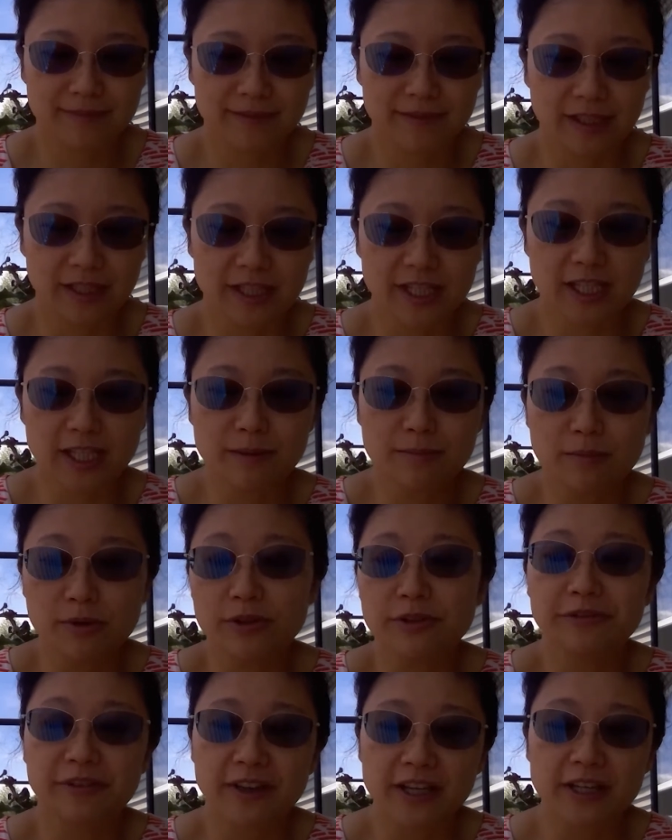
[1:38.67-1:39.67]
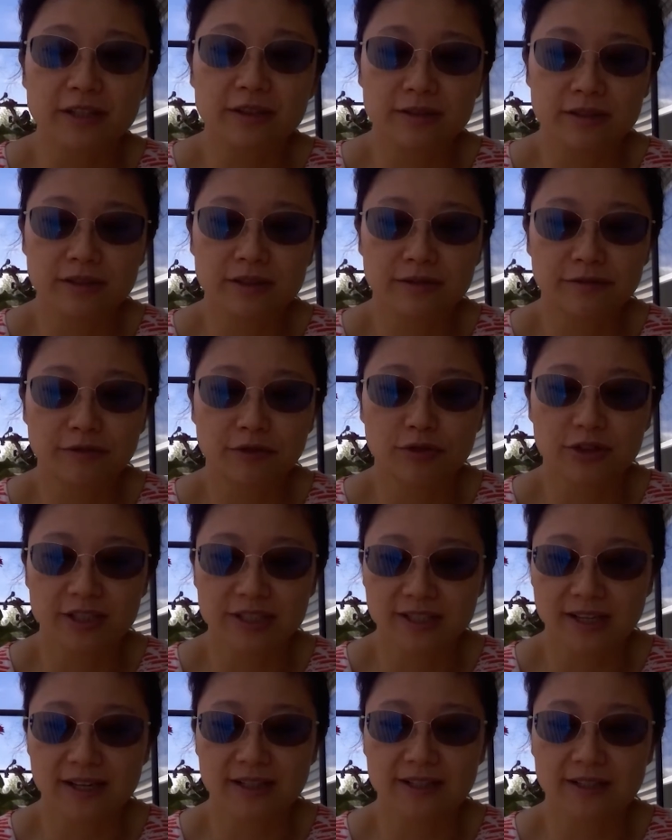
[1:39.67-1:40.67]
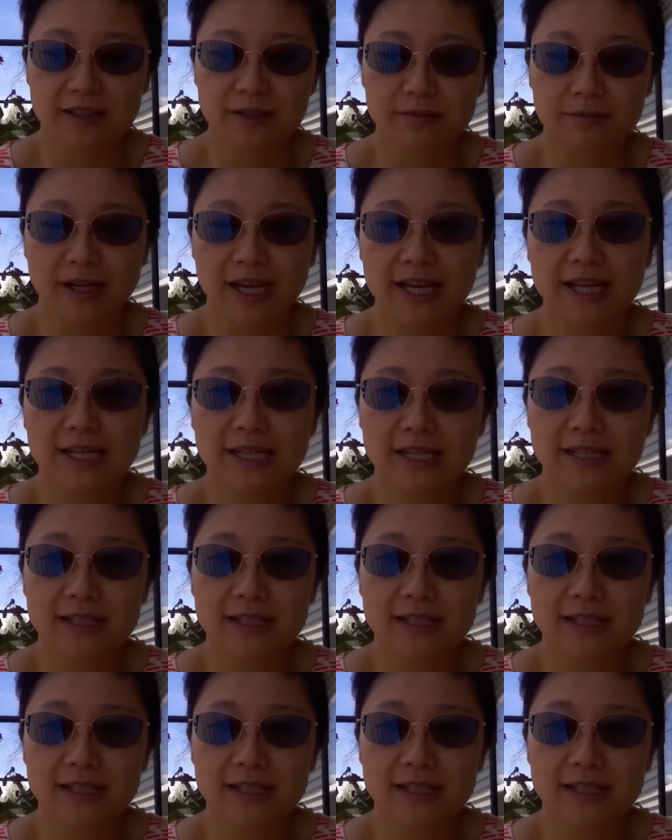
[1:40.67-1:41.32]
the key motivators for science, right?